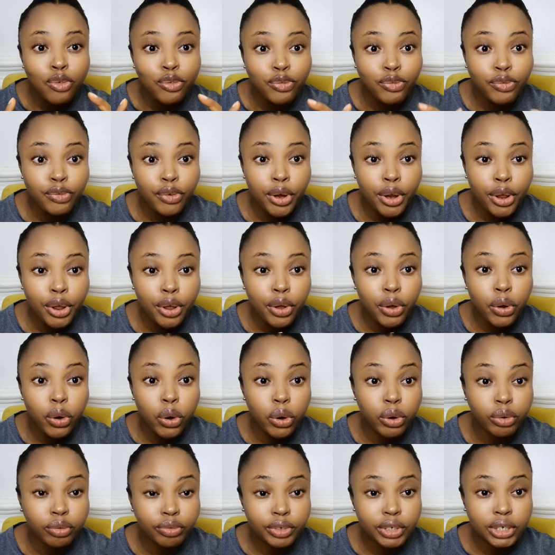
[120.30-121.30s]
free
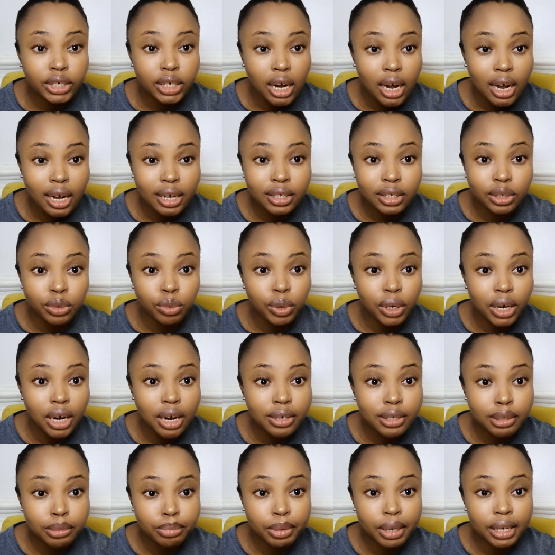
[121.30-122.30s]
of charge
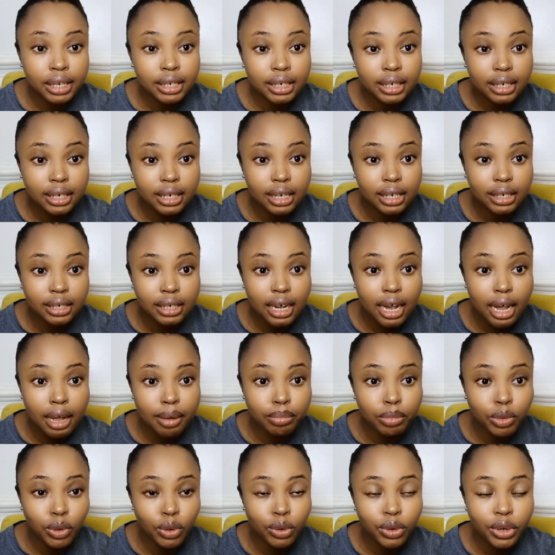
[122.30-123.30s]
without spending a
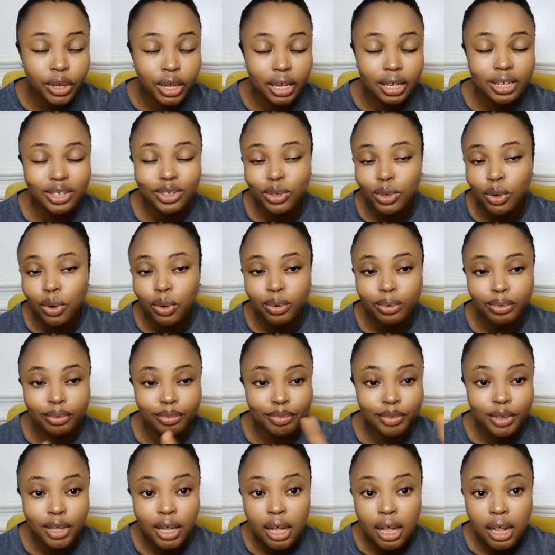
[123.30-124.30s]
dime. Okay, so
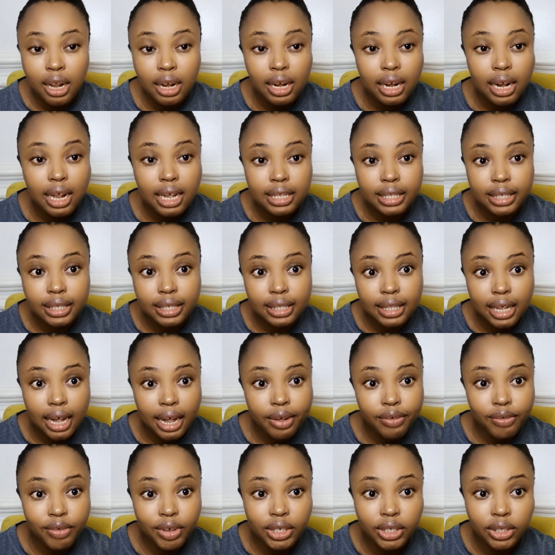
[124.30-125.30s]
let's
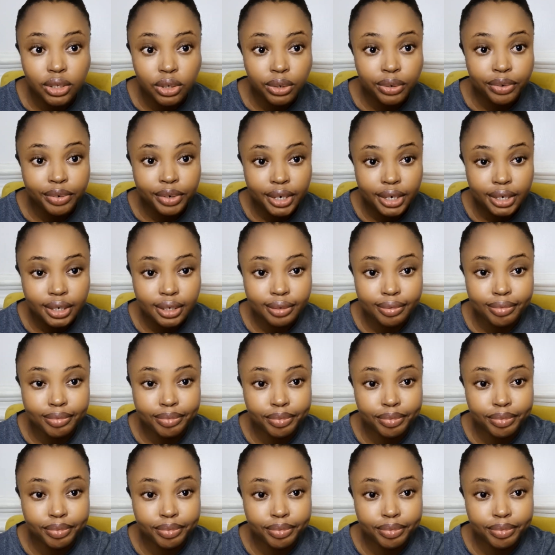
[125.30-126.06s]
dive into it.